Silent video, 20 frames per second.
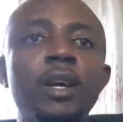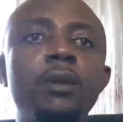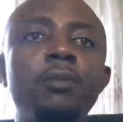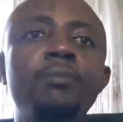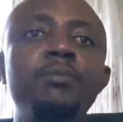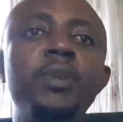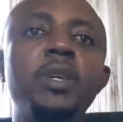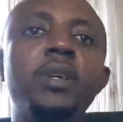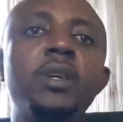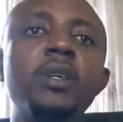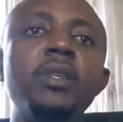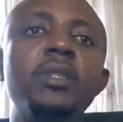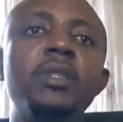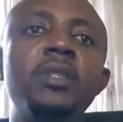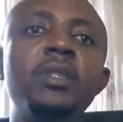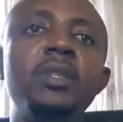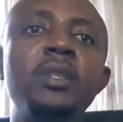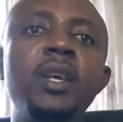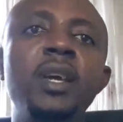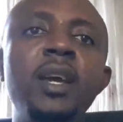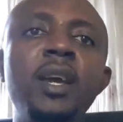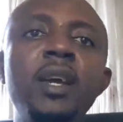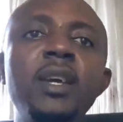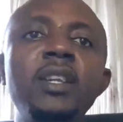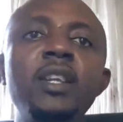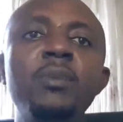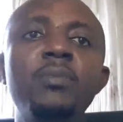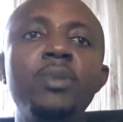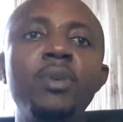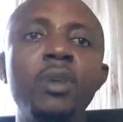because they
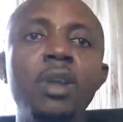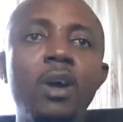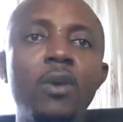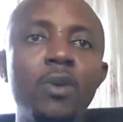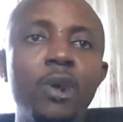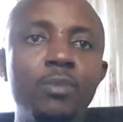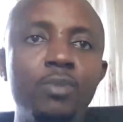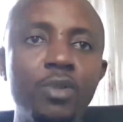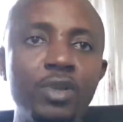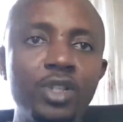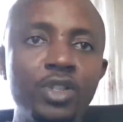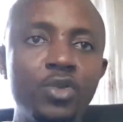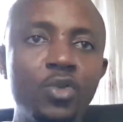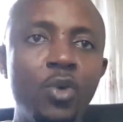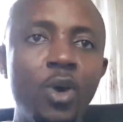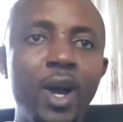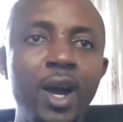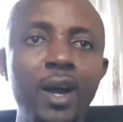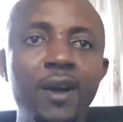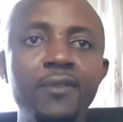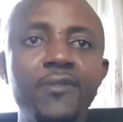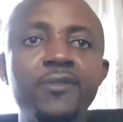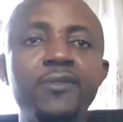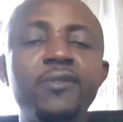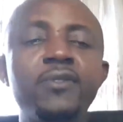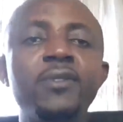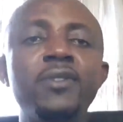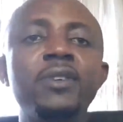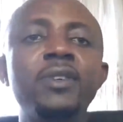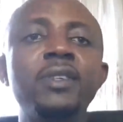enable our body to
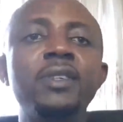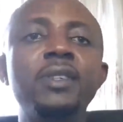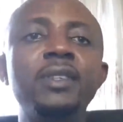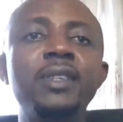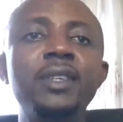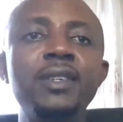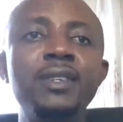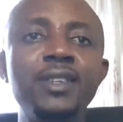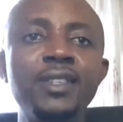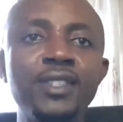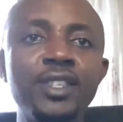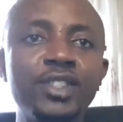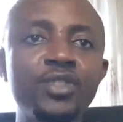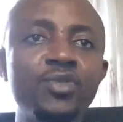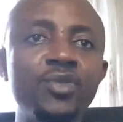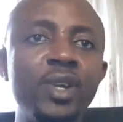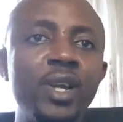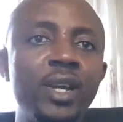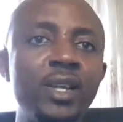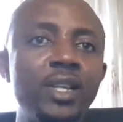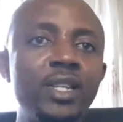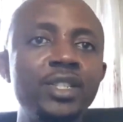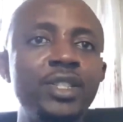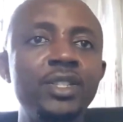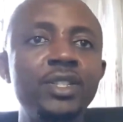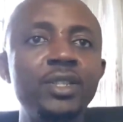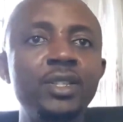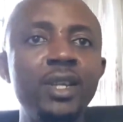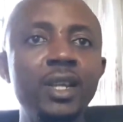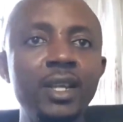have the necessary
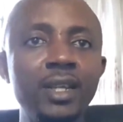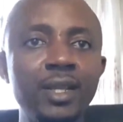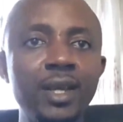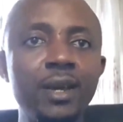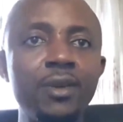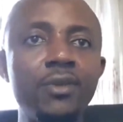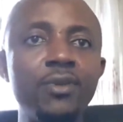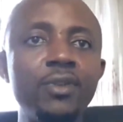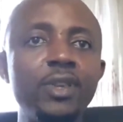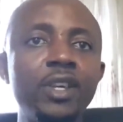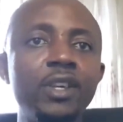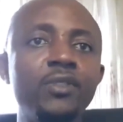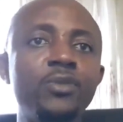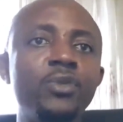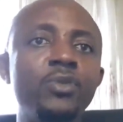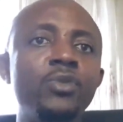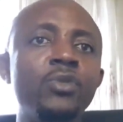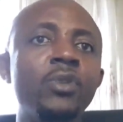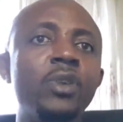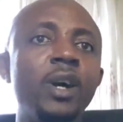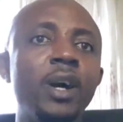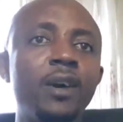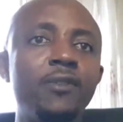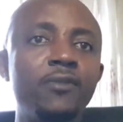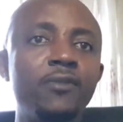energy later on if we do not have